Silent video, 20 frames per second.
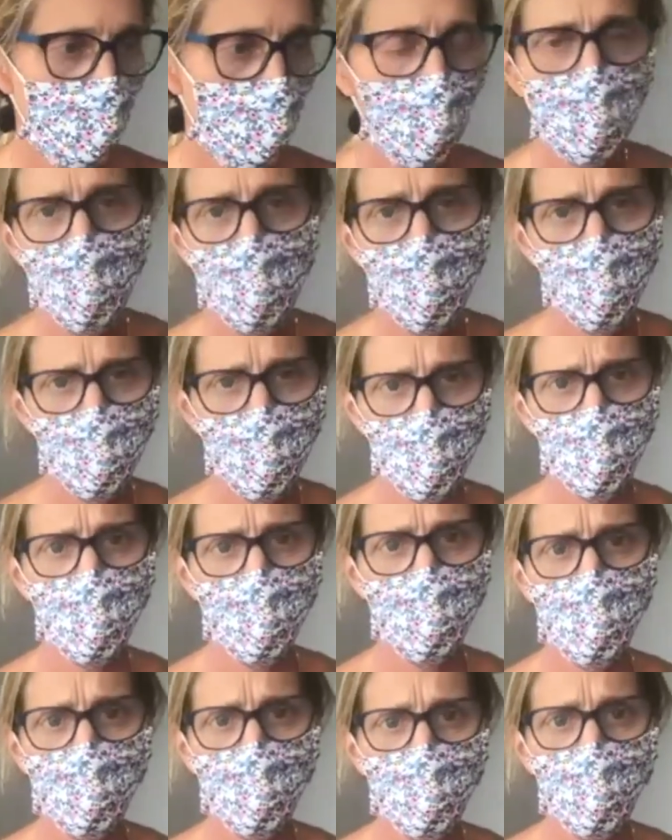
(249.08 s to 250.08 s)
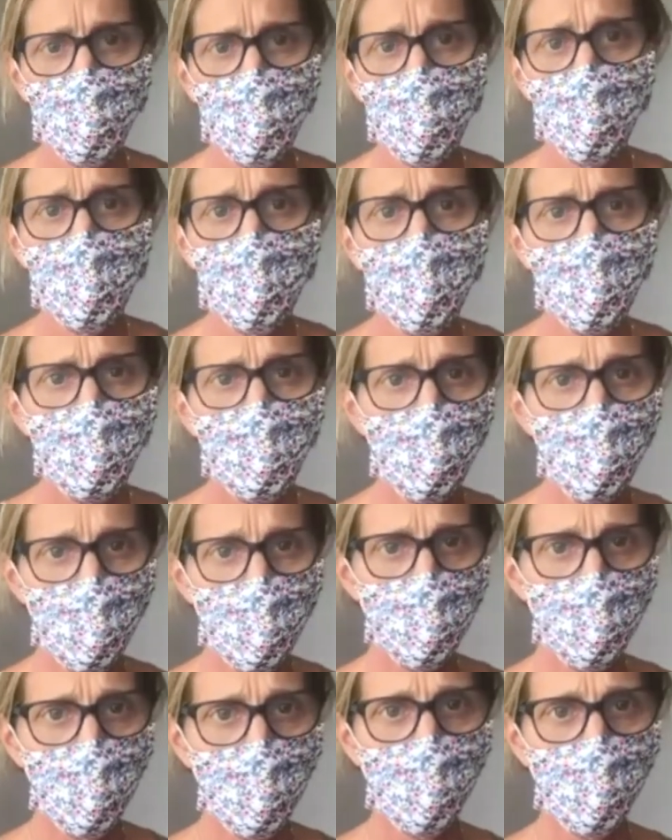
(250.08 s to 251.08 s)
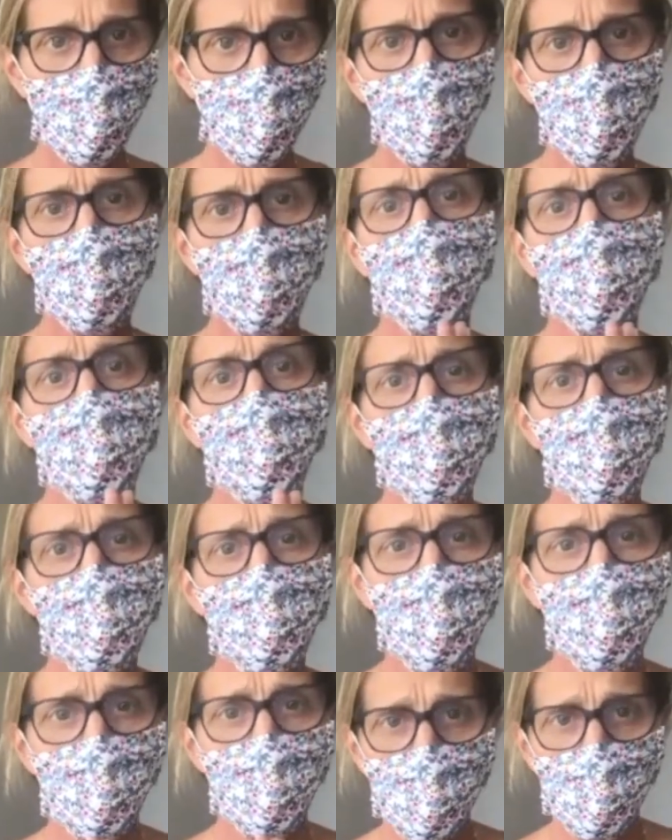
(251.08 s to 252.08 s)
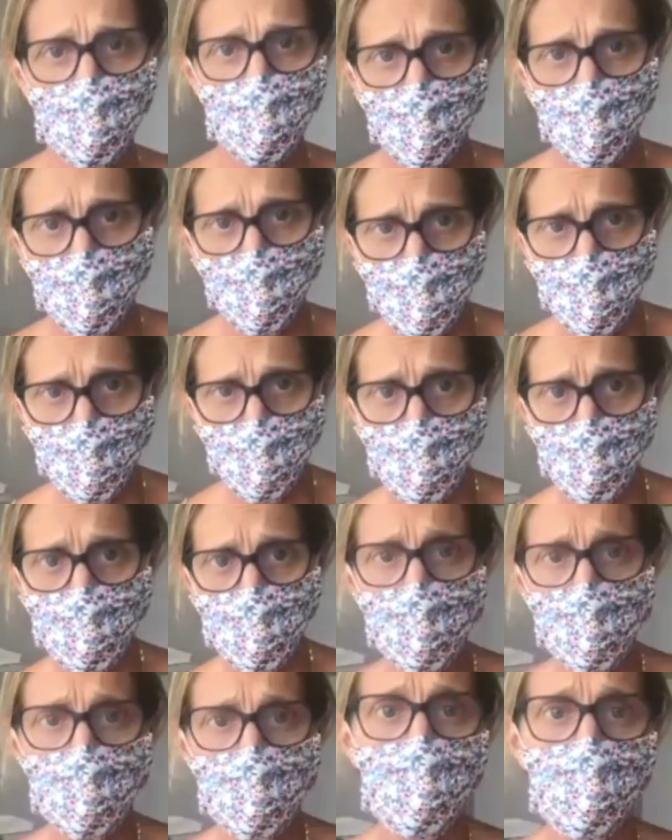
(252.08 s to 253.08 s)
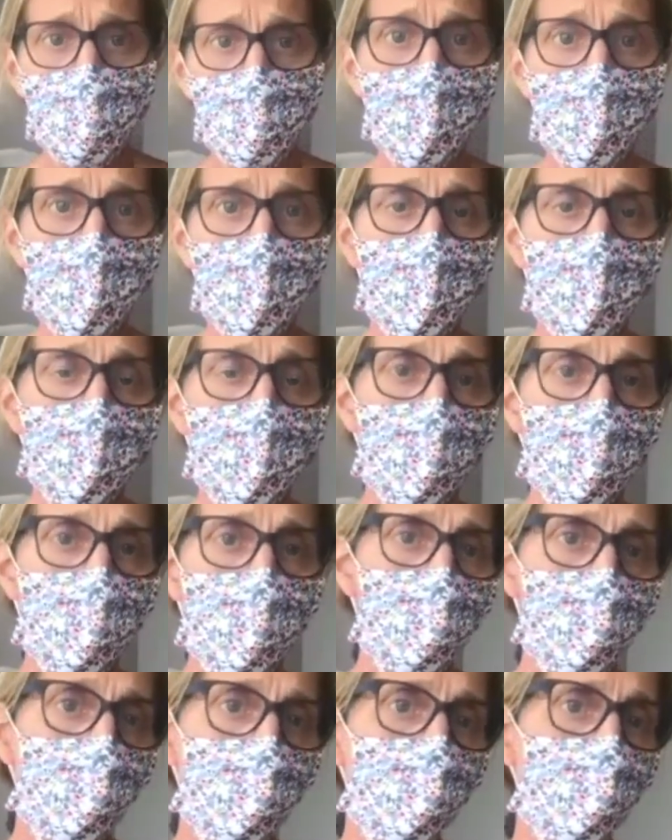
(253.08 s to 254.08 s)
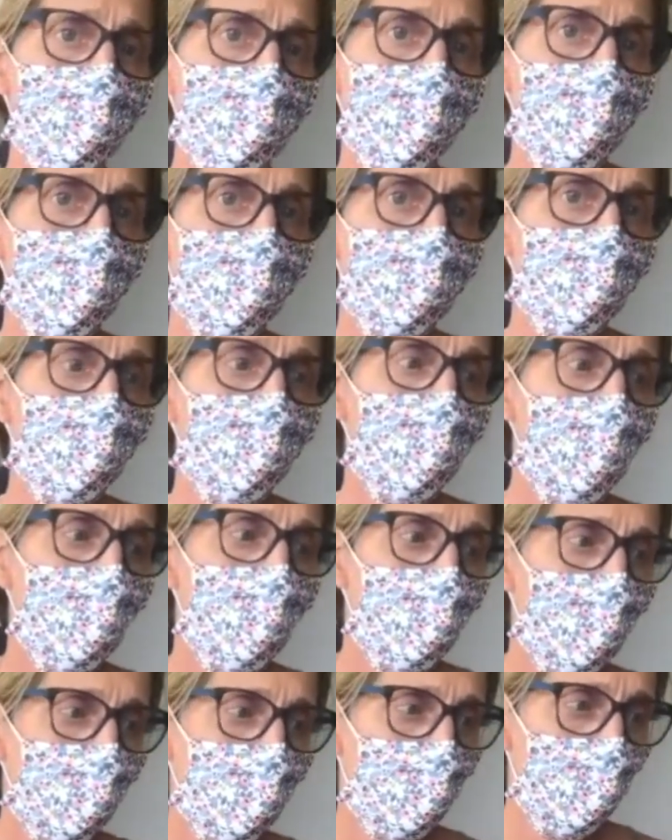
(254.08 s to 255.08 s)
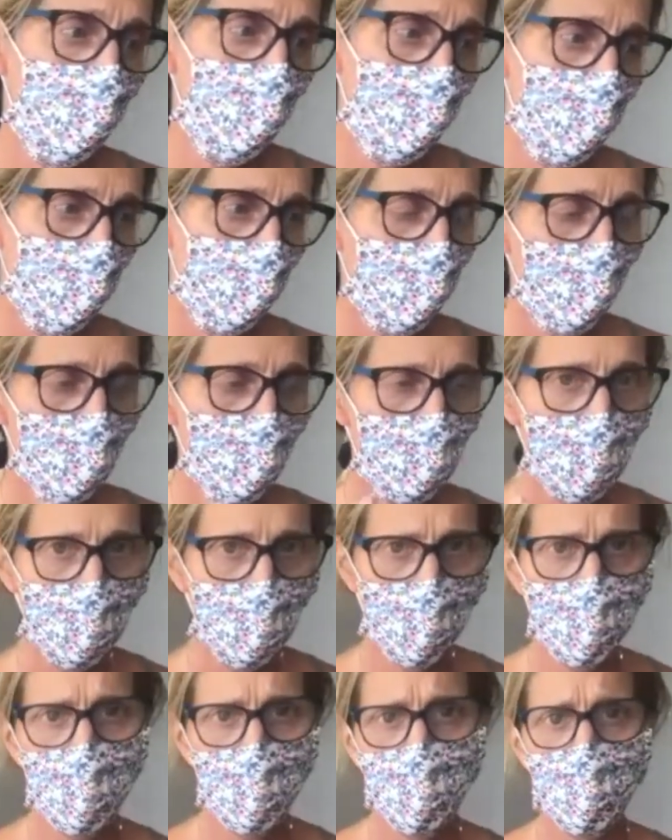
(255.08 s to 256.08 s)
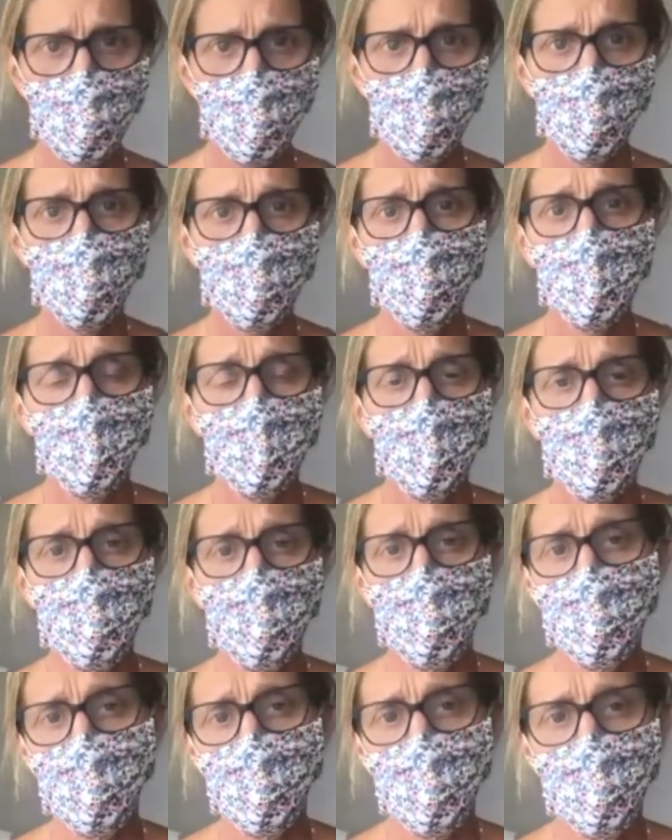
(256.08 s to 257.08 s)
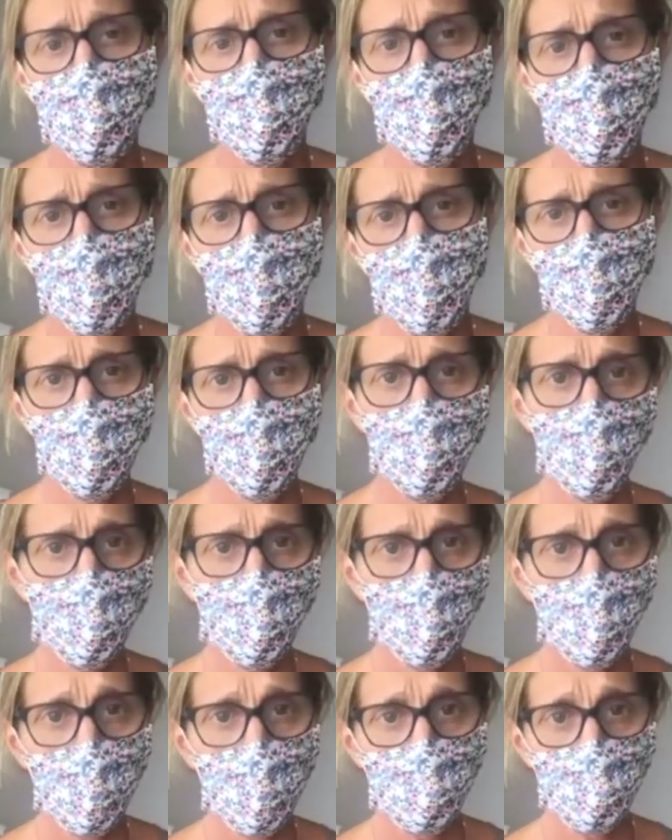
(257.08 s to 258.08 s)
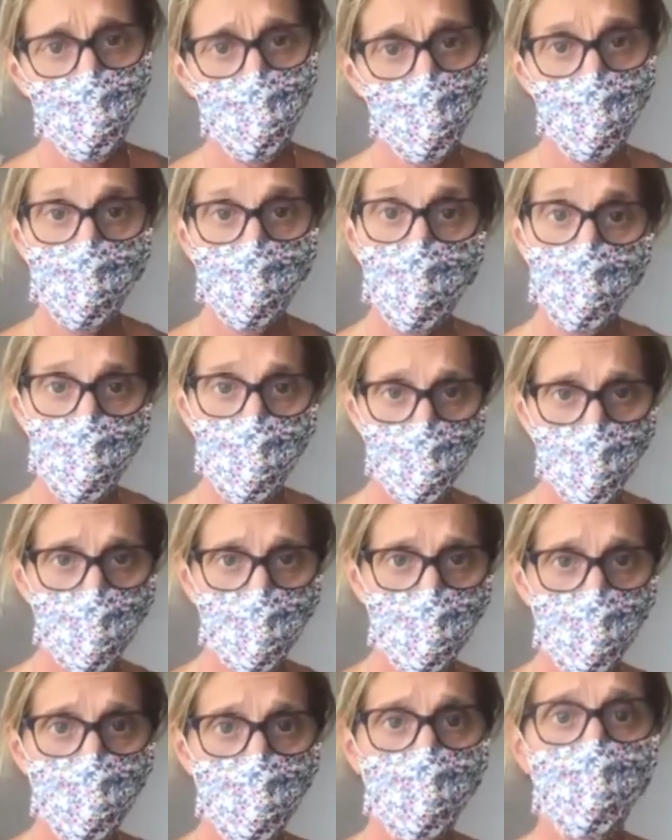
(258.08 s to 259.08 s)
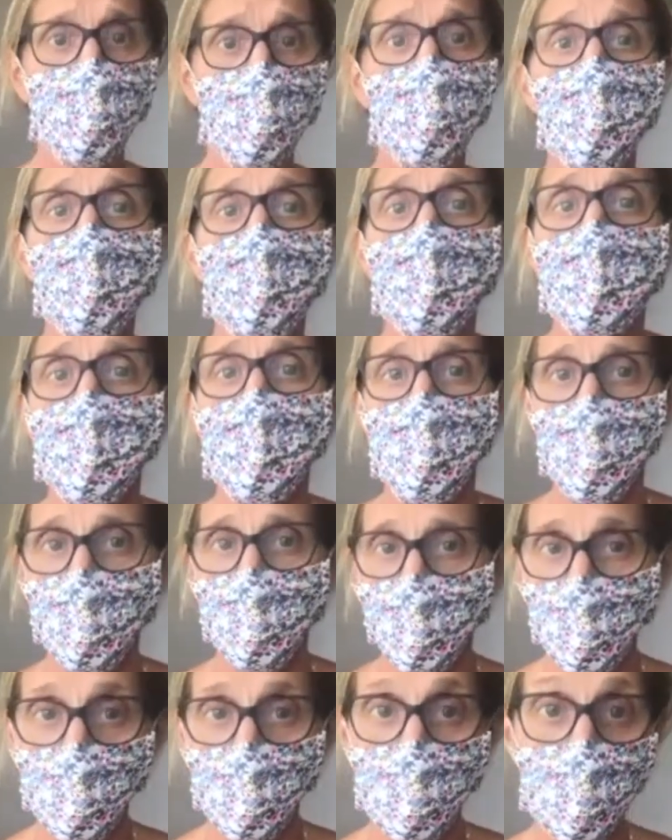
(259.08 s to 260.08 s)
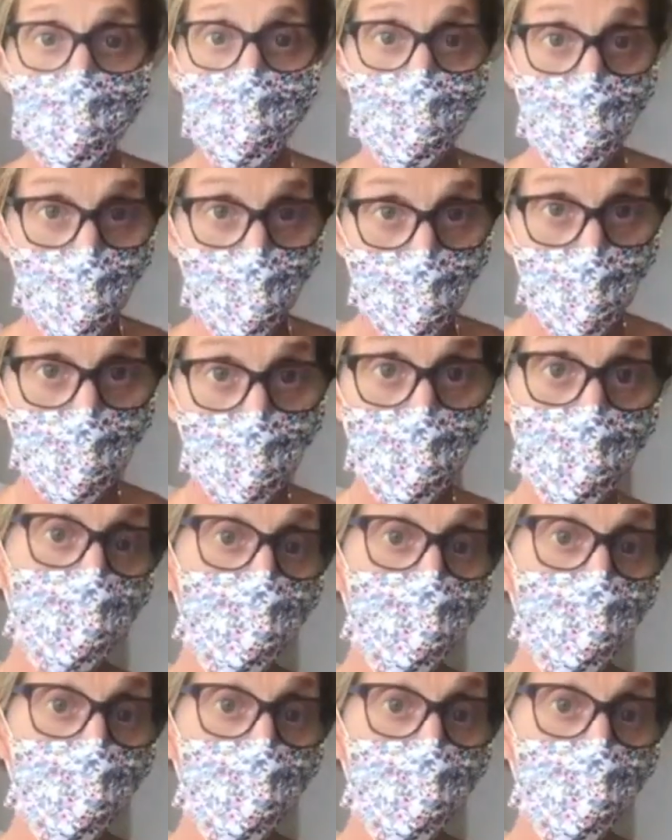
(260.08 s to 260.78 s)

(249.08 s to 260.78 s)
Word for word: successful. We really want to thank the Miller Beach Arts and Creative District um, for helping us make all that work. Um, our class program sponsor is Glitter Paste Studios, which is